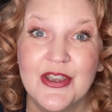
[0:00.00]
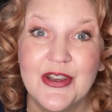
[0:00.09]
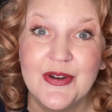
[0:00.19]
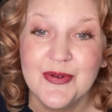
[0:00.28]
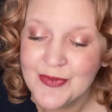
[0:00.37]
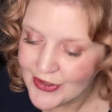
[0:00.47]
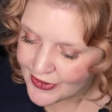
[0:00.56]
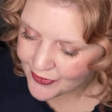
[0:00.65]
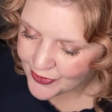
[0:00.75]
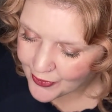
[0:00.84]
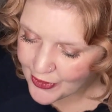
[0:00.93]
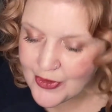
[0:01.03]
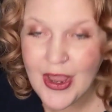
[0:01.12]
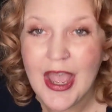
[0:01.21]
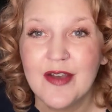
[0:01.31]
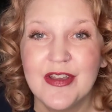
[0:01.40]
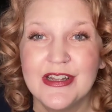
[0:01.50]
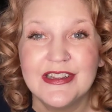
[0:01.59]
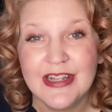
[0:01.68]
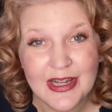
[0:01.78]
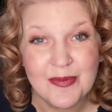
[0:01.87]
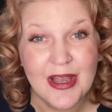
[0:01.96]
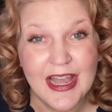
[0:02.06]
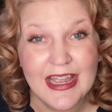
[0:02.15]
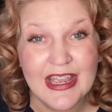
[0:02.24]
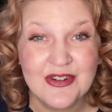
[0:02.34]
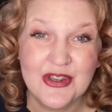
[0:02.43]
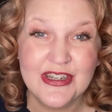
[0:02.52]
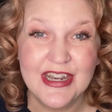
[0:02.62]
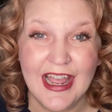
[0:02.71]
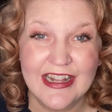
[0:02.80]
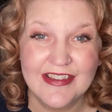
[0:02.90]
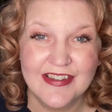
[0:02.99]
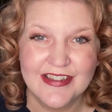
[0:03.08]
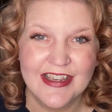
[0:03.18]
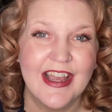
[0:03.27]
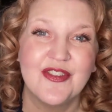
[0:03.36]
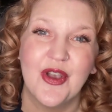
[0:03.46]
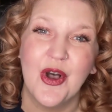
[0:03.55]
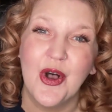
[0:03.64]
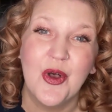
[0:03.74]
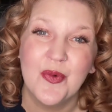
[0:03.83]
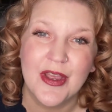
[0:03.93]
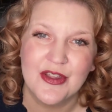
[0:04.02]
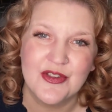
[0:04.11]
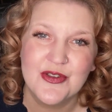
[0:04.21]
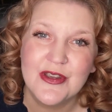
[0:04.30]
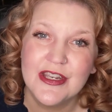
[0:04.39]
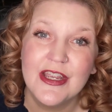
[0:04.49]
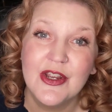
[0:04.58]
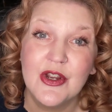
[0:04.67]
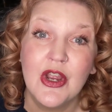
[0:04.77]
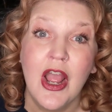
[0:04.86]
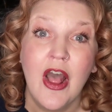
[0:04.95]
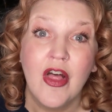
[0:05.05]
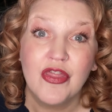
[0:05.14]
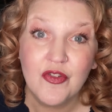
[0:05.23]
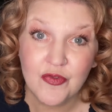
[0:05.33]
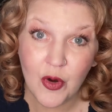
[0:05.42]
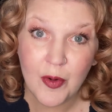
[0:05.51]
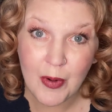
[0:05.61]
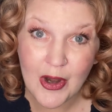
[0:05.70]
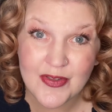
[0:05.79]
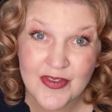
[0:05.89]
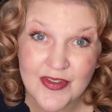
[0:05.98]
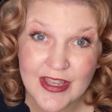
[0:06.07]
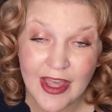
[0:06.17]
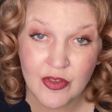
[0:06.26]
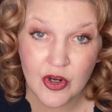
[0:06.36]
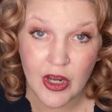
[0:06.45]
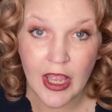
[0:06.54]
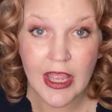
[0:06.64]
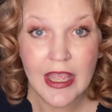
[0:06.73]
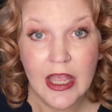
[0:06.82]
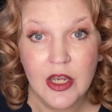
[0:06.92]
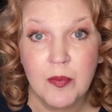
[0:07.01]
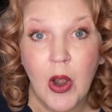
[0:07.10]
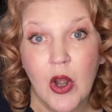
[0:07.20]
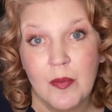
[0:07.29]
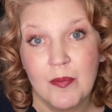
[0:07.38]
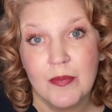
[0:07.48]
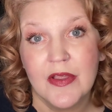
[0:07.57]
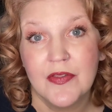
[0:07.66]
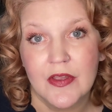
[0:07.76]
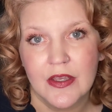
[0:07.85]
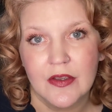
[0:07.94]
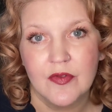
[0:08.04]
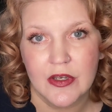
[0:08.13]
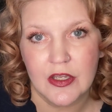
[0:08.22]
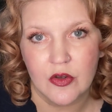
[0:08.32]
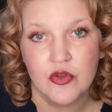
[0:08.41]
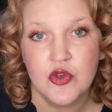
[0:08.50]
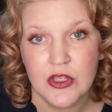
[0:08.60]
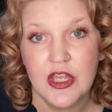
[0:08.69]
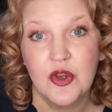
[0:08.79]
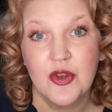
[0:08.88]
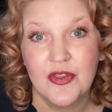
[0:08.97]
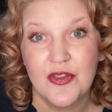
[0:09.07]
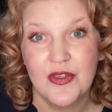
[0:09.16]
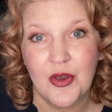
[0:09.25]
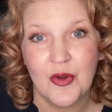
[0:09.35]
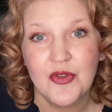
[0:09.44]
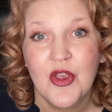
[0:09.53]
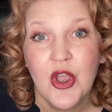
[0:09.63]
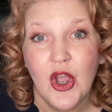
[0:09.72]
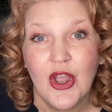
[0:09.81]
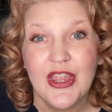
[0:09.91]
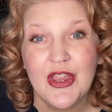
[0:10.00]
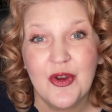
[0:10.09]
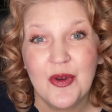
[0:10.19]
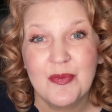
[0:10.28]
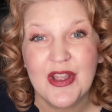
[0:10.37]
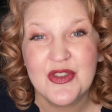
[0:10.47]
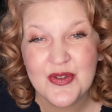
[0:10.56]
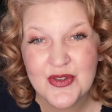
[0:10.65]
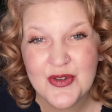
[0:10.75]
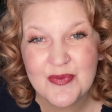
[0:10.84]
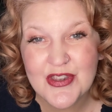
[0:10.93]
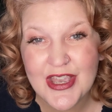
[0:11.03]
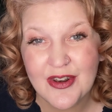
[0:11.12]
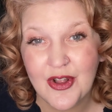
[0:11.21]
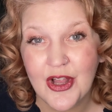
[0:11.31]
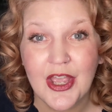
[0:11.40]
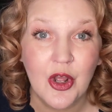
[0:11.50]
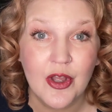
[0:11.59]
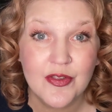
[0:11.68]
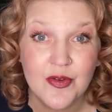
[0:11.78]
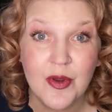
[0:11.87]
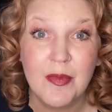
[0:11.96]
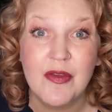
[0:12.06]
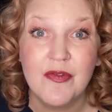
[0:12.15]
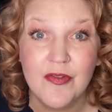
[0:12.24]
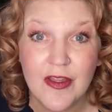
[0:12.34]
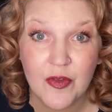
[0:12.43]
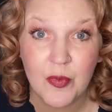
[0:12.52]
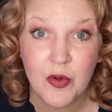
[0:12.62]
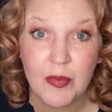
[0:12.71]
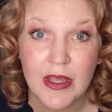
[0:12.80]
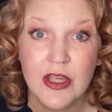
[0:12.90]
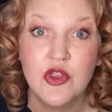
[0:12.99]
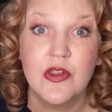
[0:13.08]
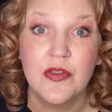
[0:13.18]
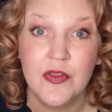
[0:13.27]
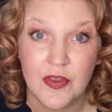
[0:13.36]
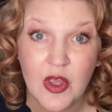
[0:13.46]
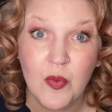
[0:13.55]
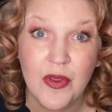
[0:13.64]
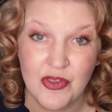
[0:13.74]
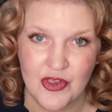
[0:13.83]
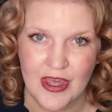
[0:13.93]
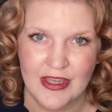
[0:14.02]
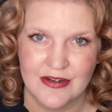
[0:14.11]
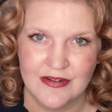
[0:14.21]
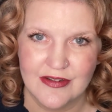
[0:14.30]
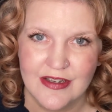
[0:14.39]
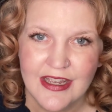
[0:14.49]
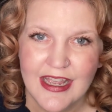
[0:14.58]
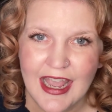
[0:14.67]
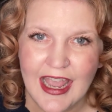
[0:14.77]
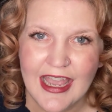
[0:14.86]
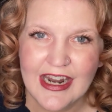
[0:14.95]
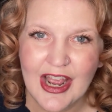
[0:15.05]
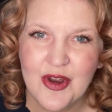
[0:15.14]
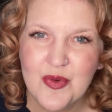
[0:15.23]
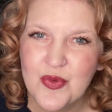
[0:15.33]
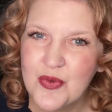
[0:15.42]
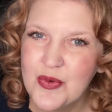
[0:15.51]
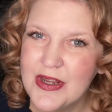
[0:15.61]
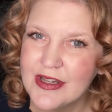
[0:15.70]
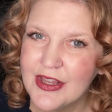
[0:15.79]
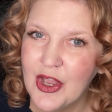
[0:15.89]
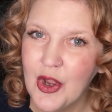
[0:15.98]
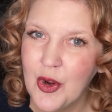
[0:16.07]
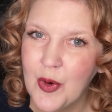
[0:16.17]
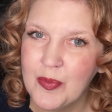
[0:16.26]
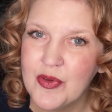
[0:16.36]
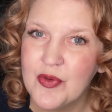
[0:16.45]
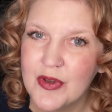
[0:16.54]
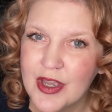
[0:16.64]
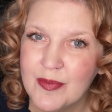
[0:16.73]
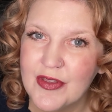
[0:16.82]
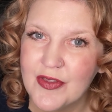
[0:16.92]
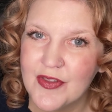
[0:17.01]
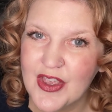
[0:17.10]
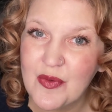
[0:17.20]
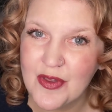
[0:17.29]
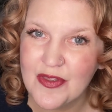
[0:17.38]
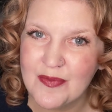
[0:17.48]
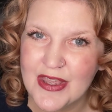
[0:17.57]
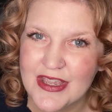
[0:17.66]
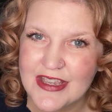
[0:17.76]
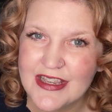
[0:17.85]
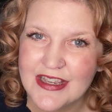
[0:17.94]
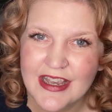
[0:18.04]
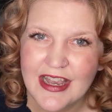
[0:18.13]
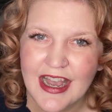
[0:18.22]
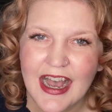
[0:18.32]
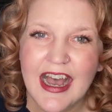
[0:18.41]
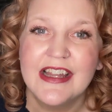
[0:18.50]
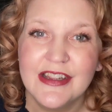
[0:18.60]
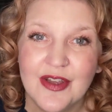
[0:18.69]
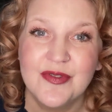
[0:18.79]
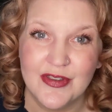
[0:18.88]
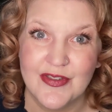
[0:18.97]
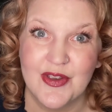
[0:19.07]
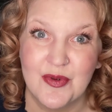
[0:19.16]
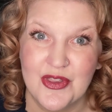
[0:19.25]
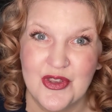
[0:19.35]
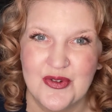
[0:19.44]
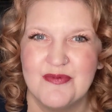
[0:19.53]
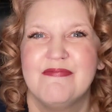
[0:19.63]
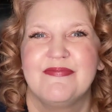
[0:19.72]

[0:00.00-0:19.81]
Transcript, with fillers: go. So there you have it, lullaby and good night. As always, you can hear the four parts together and part missing videos. You can hear and see those here on my YouTube channel and also on my Facebook page, Sing with Jen. And I really hope you come and sing with me. I love to sing with you.